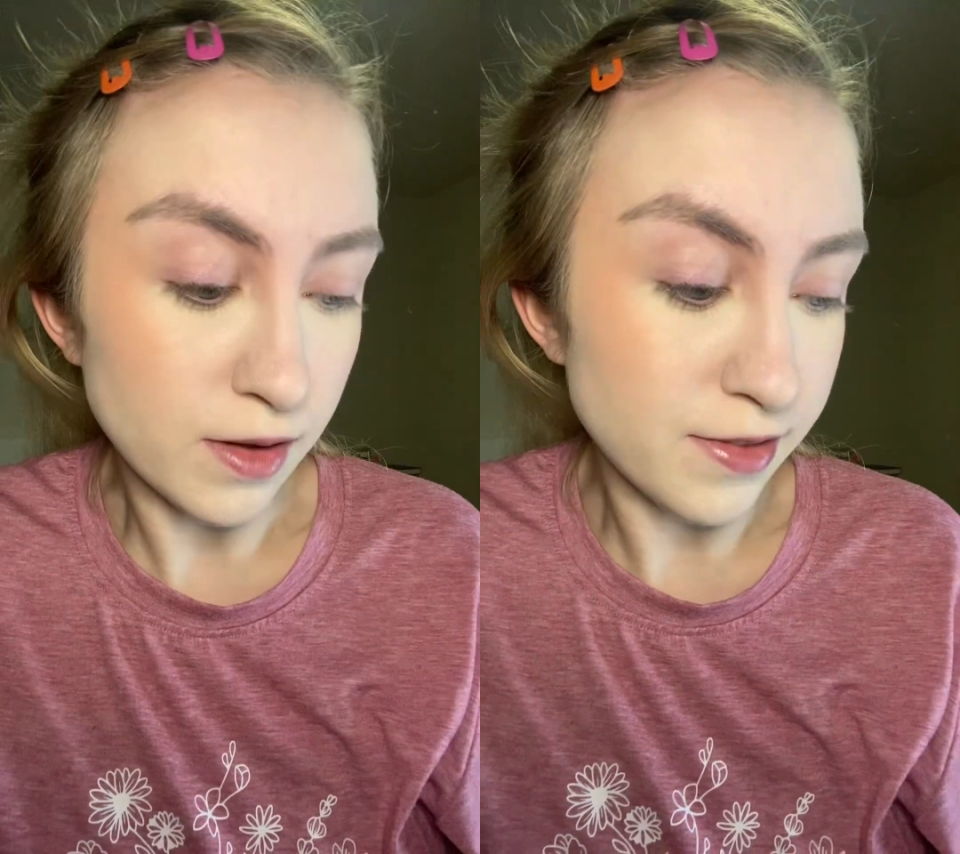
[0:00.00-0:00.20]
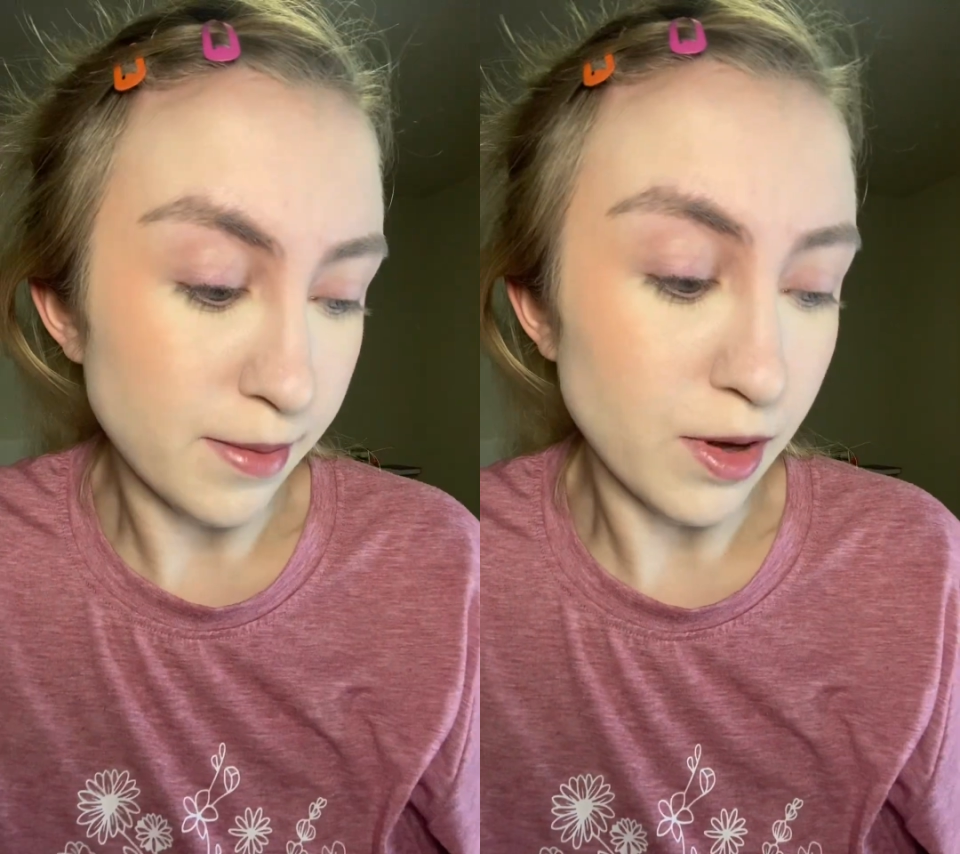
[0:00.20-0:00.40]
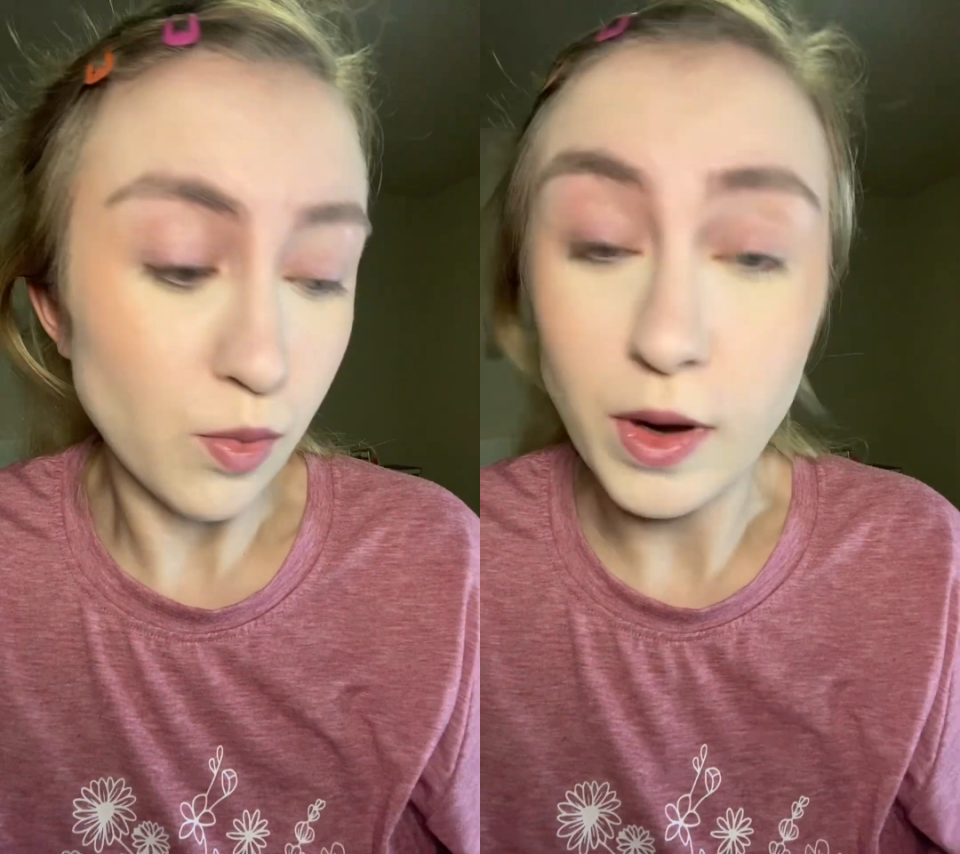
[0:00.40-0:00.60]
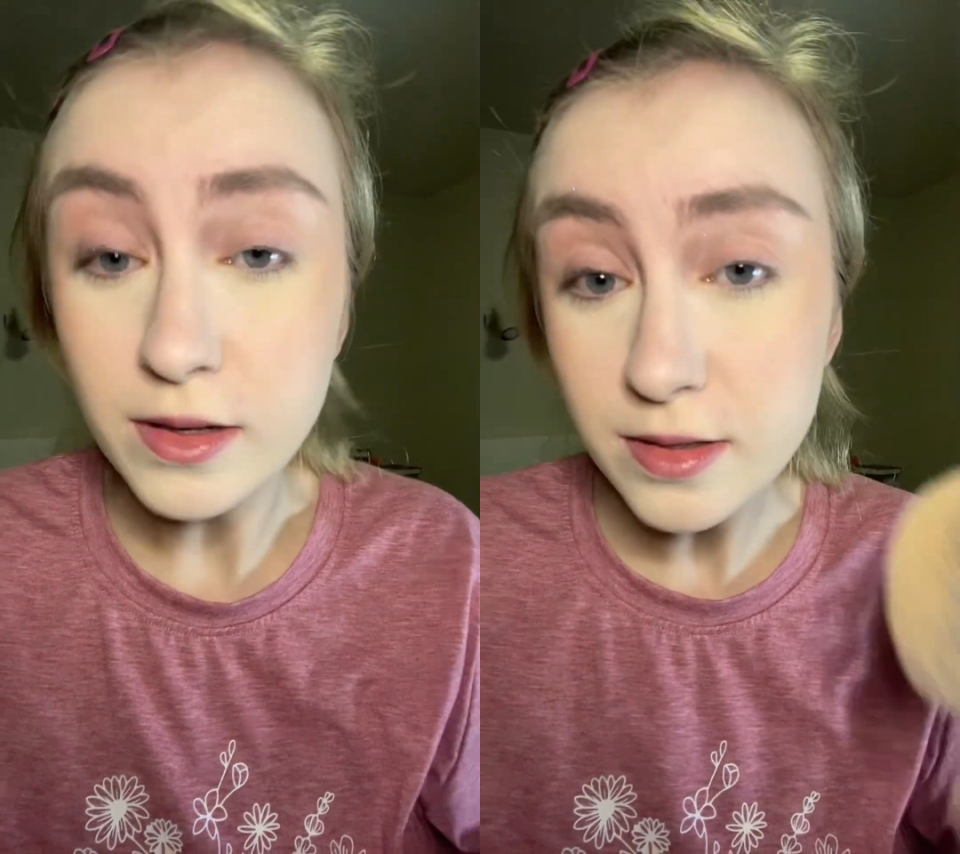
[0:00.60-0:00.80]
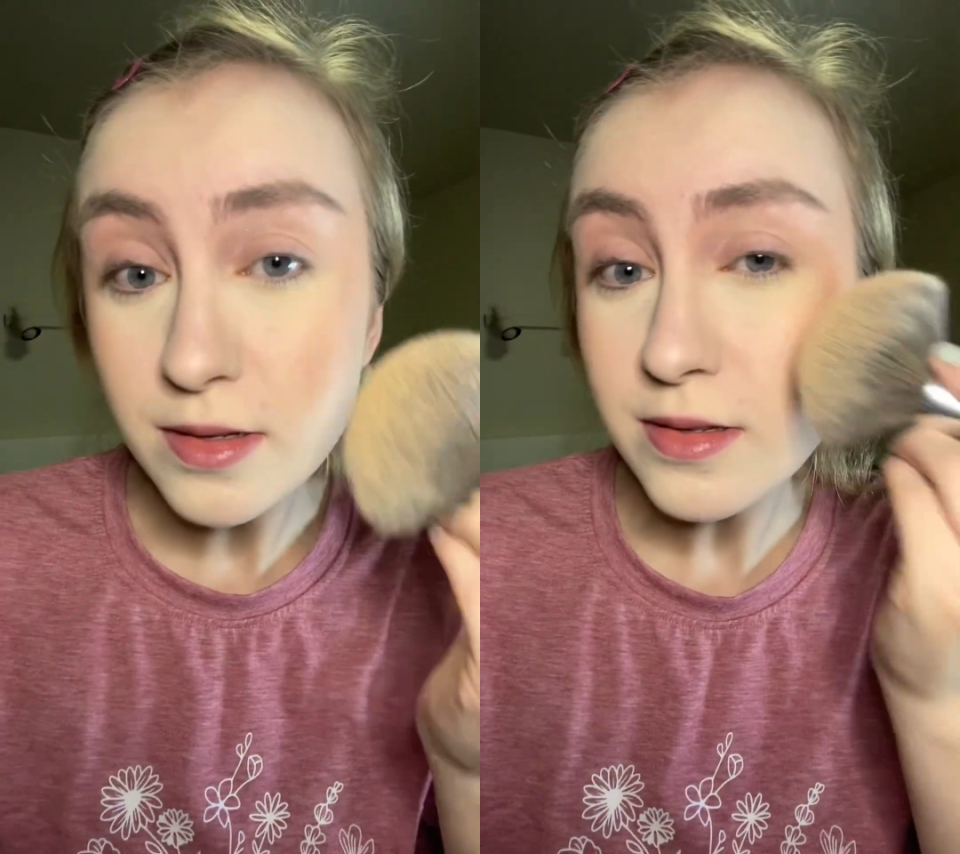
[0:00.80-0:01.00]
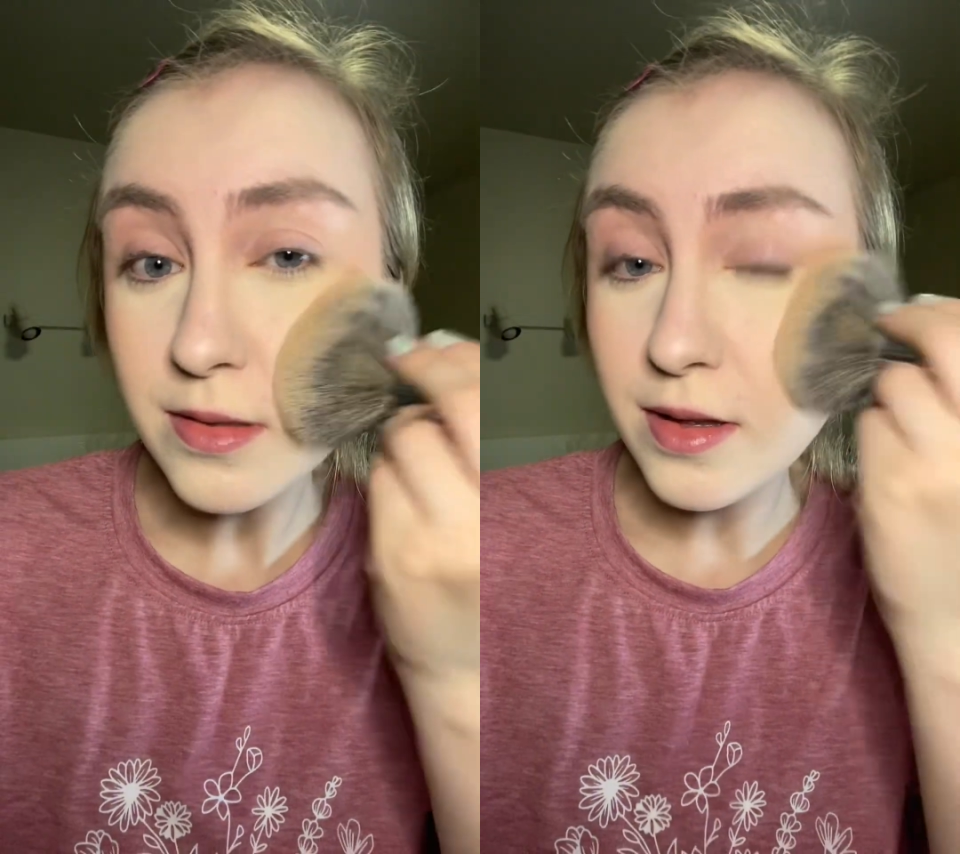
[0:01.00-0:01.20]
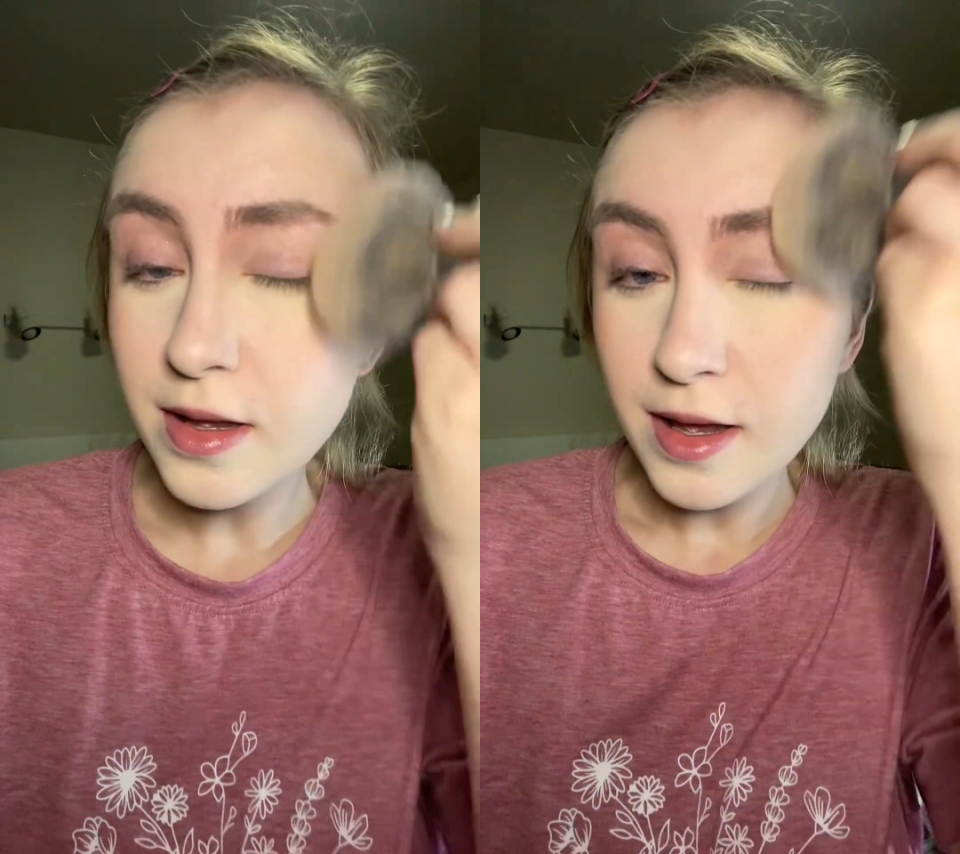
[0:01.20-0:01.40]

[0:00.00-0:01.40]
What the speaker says: them at once